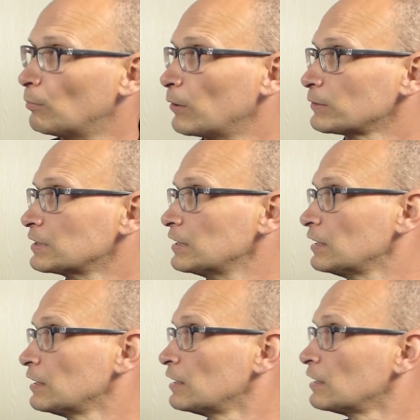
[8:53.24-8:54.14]
about
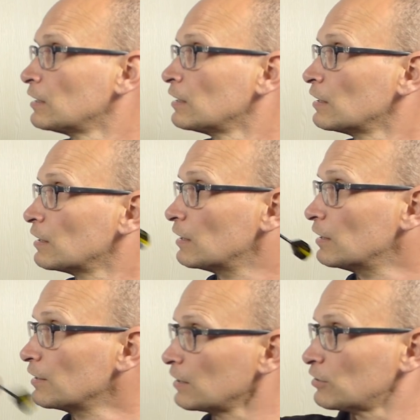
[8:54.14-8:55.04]
it.
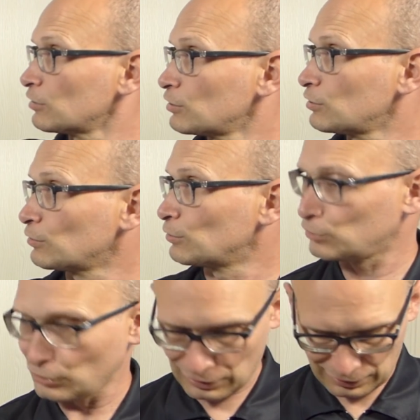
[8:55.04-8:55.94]
And it just
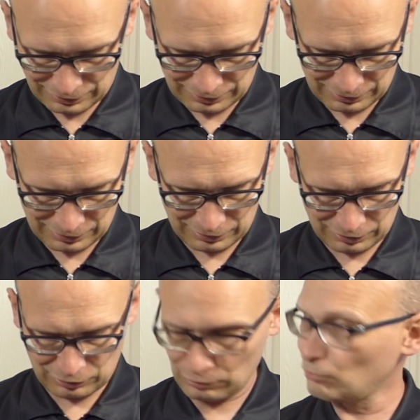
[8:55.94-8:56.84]
shows you that they
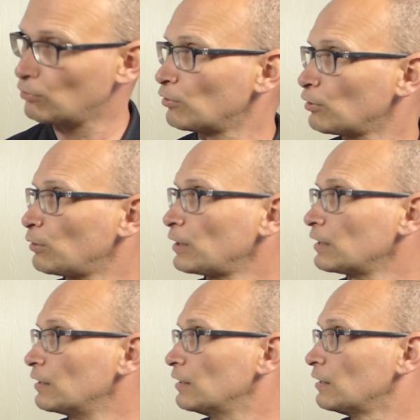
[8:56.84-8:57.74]
do go
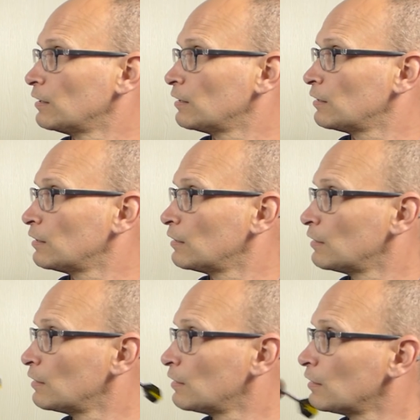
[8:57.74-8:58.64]
quite a,
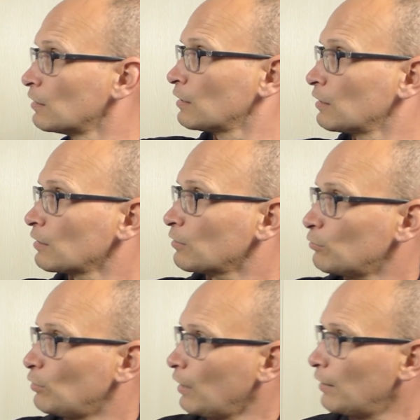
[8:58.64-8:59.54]

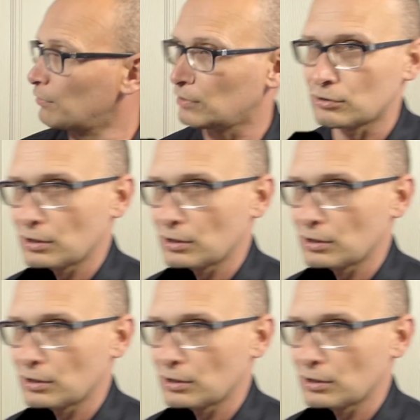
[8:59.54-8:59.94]
good length to